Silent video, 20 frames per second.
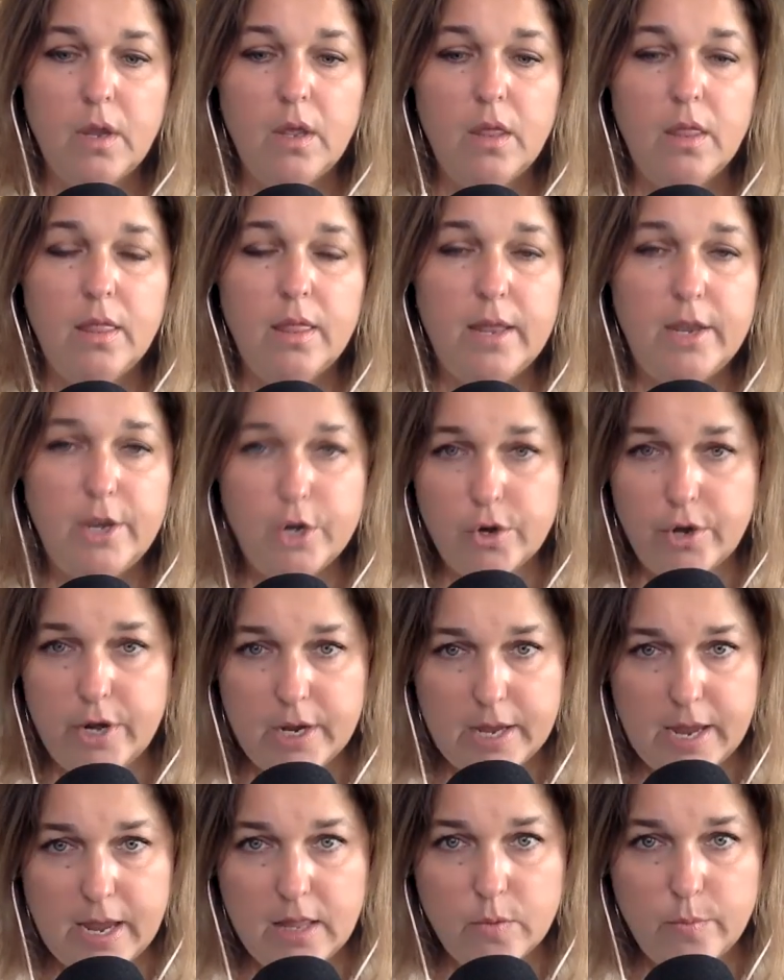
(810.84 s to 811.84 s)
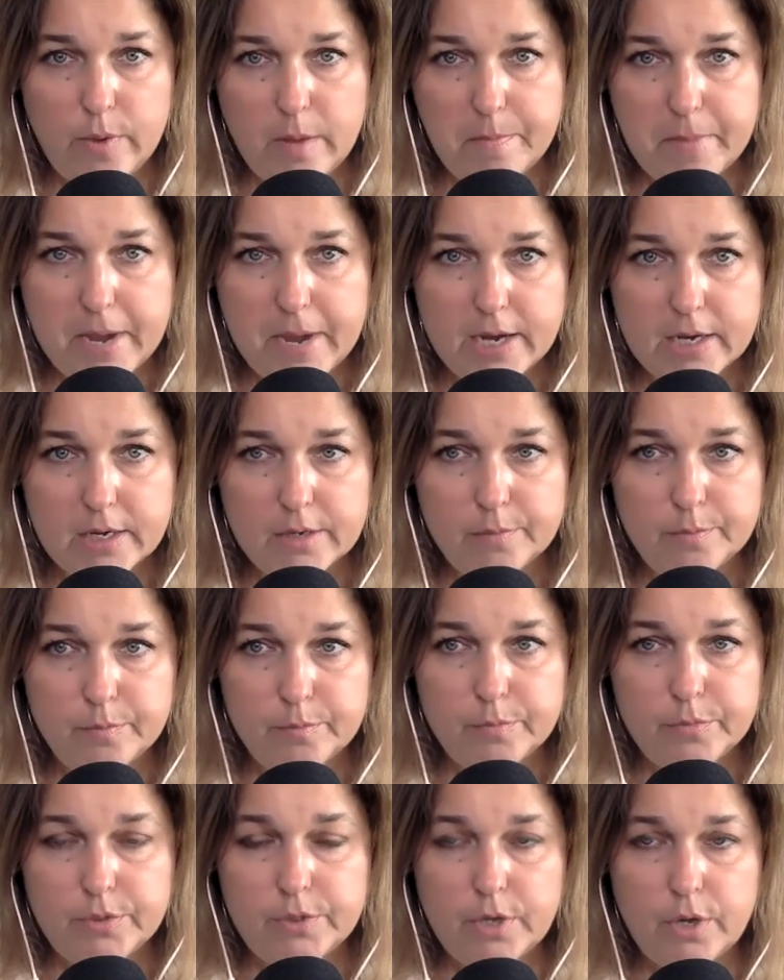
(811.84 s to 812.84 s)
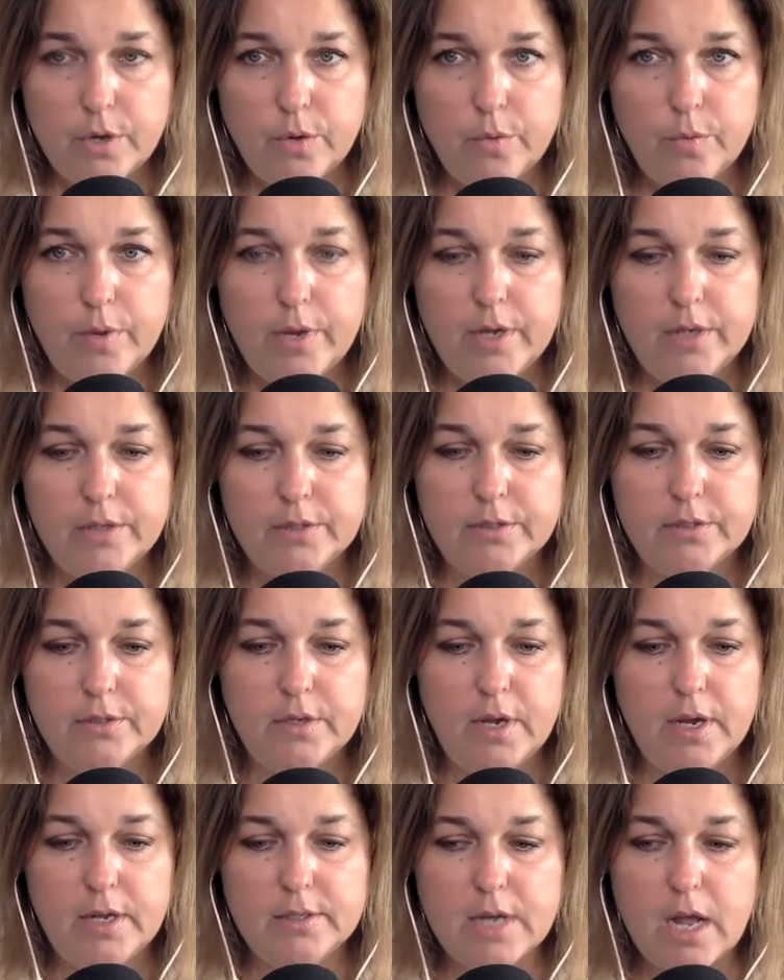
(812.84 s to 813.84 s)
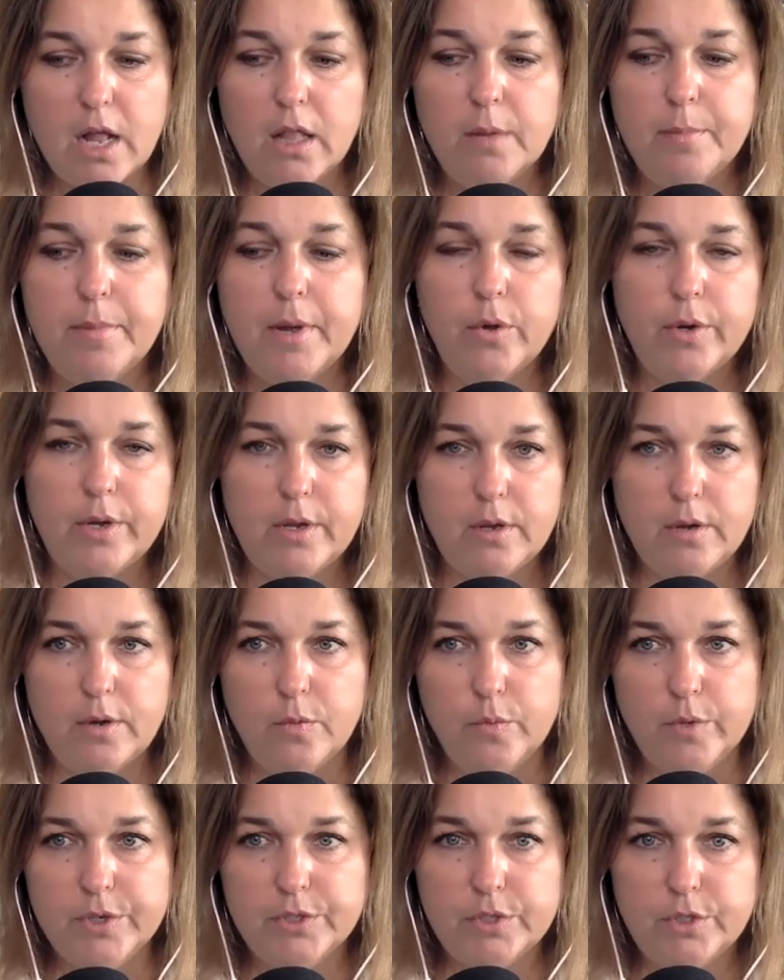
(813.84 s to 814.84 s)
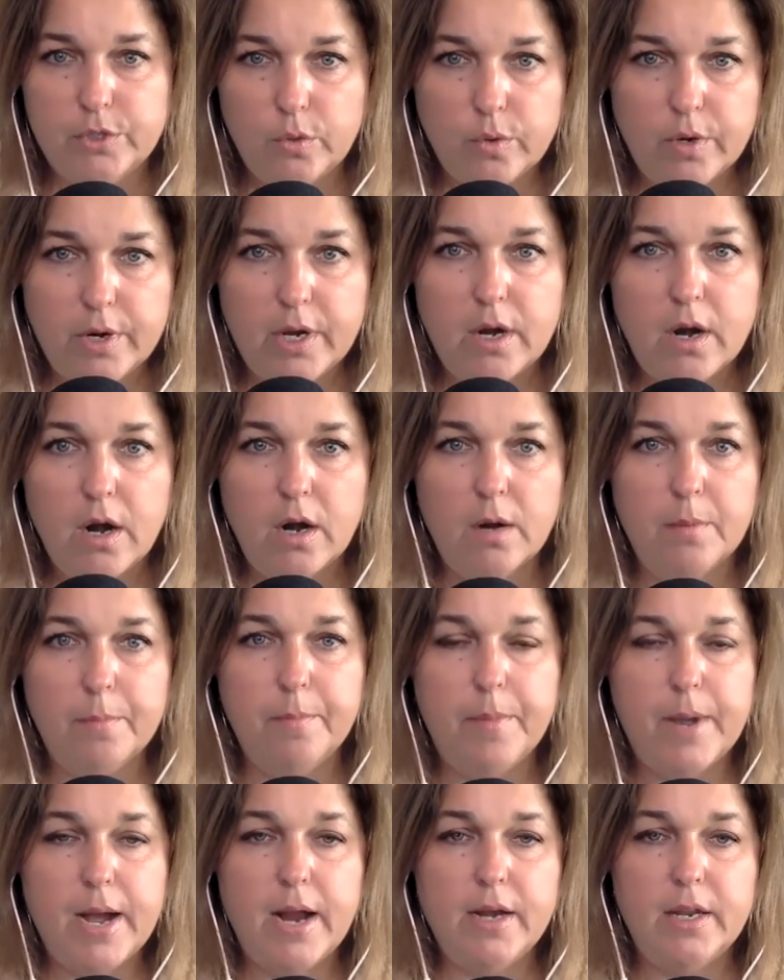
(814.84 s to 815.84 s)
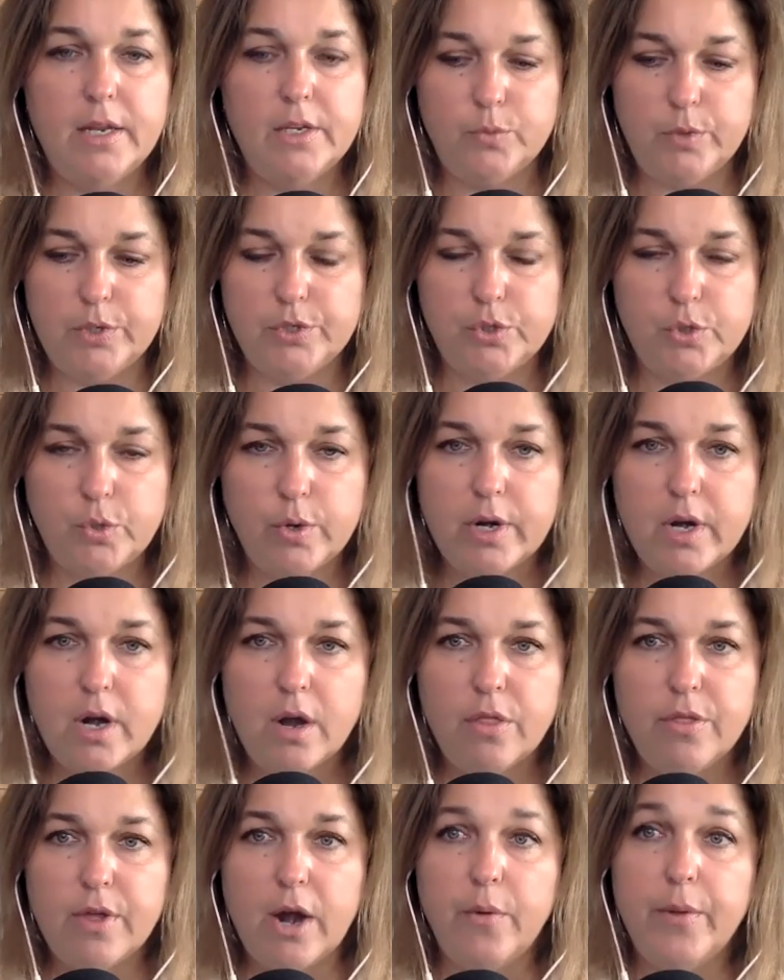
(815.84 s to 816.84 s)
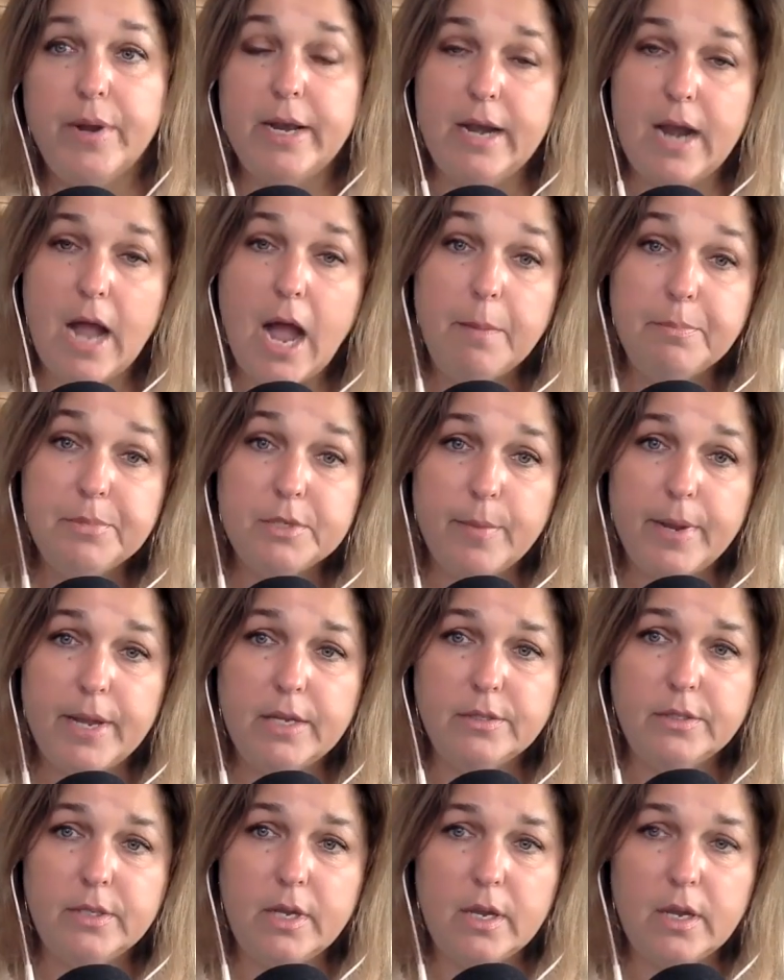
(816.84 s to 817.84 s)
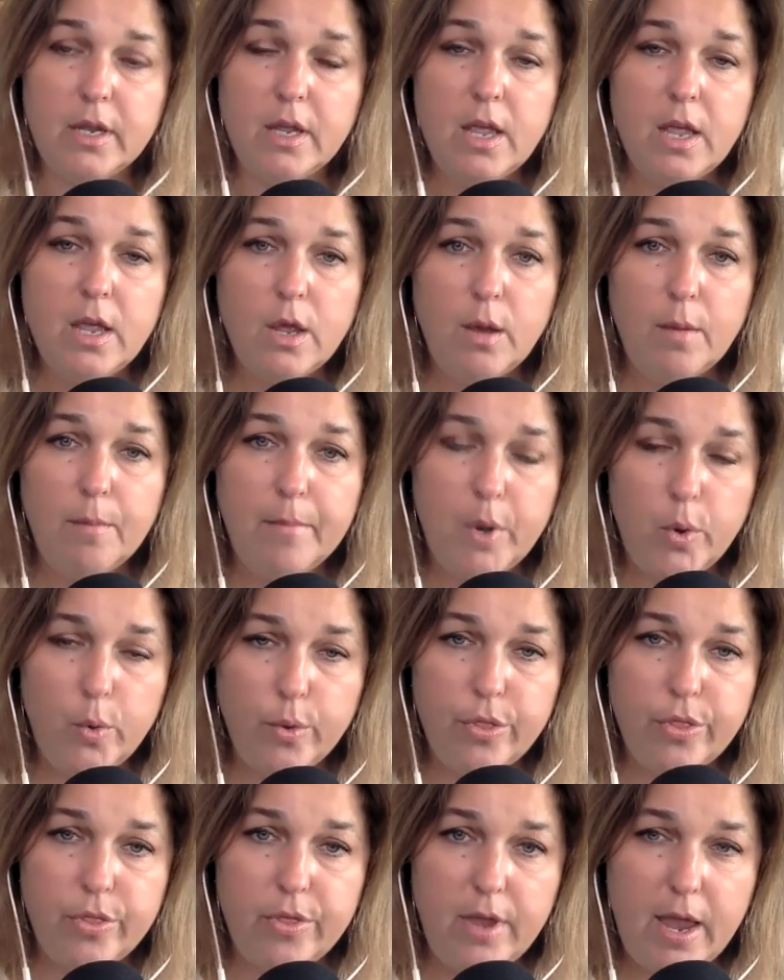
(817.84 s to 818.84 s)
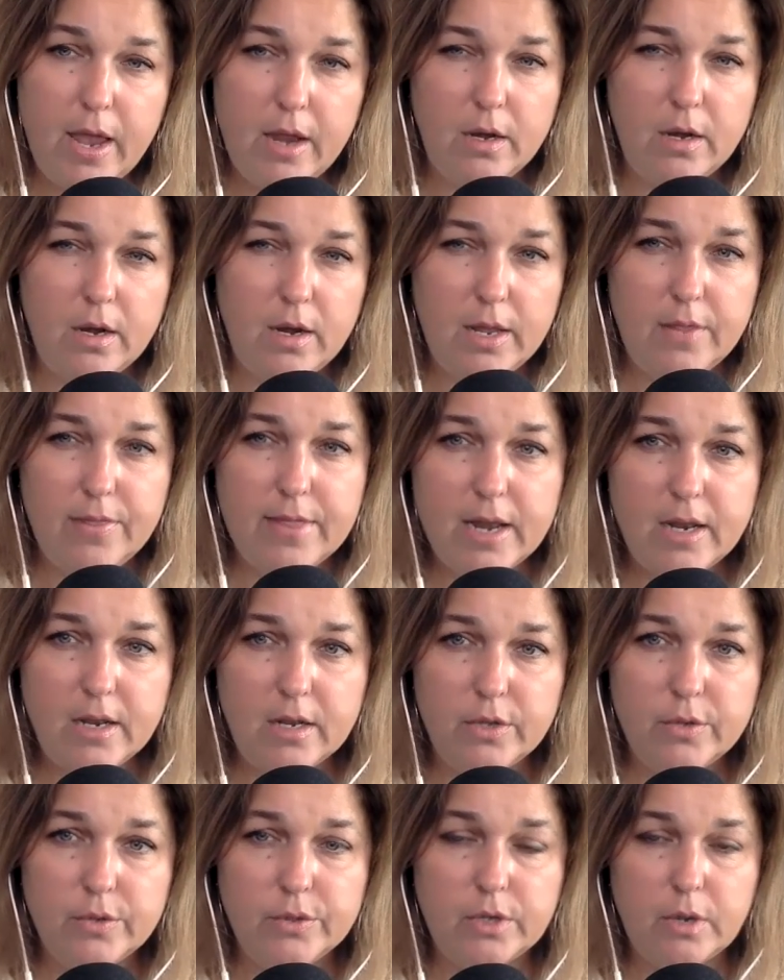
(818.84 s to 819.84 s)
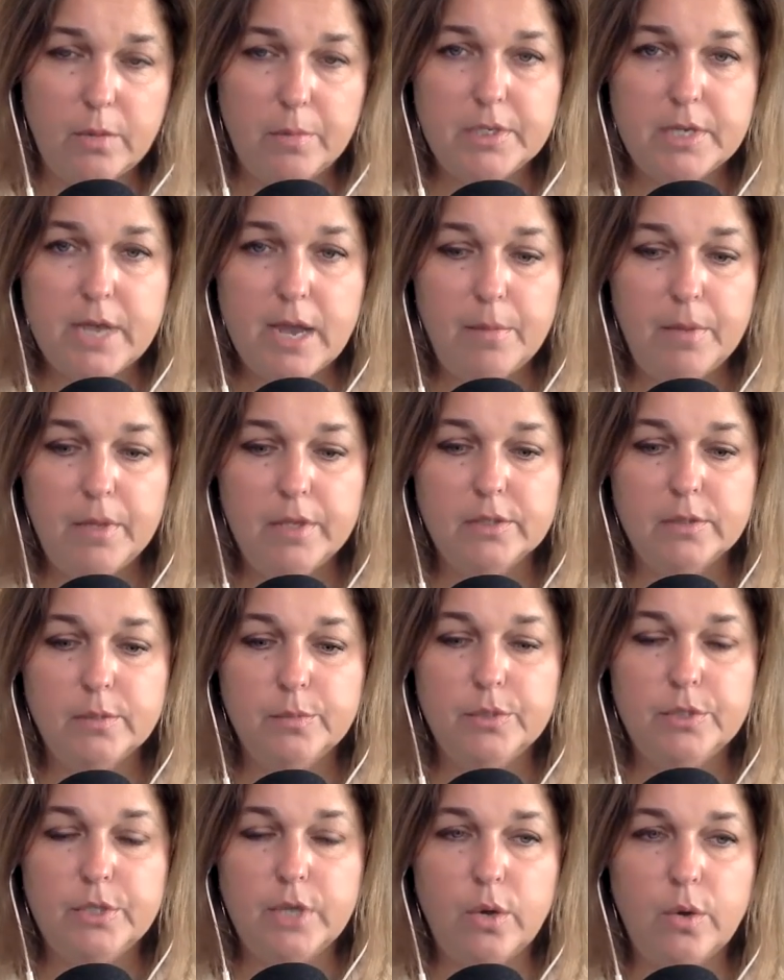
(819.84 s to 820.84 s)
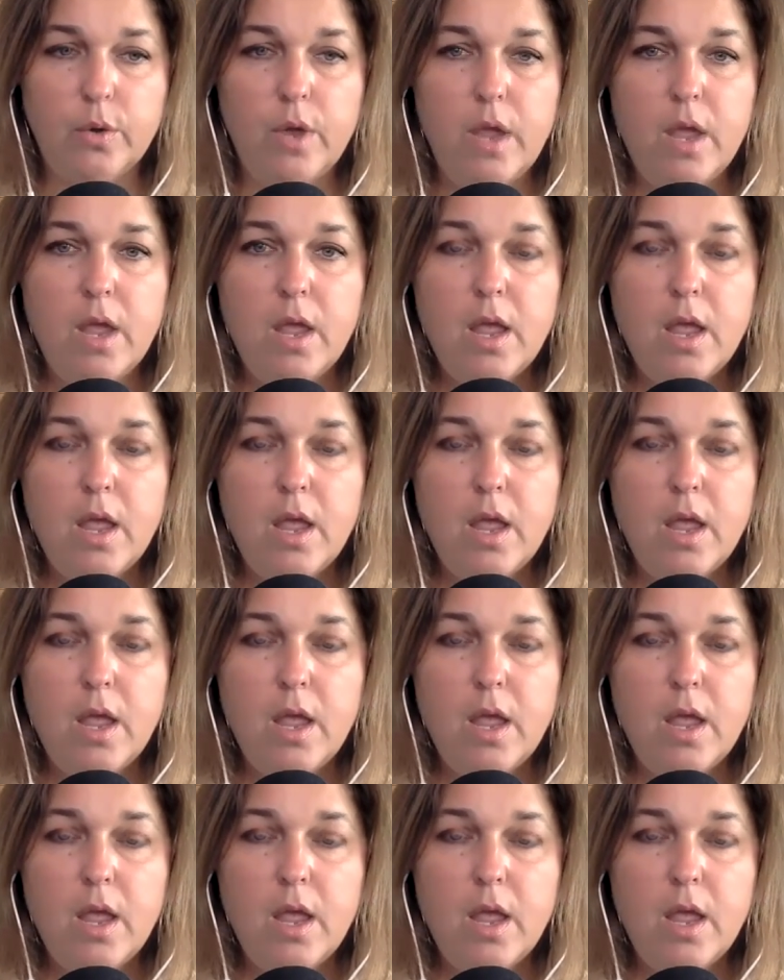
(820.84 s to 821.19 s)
then you're going to gain the weight back. So it's all about restoring our bodies, restoring our thyroid, and optimizing both. And that includes our metabolism. So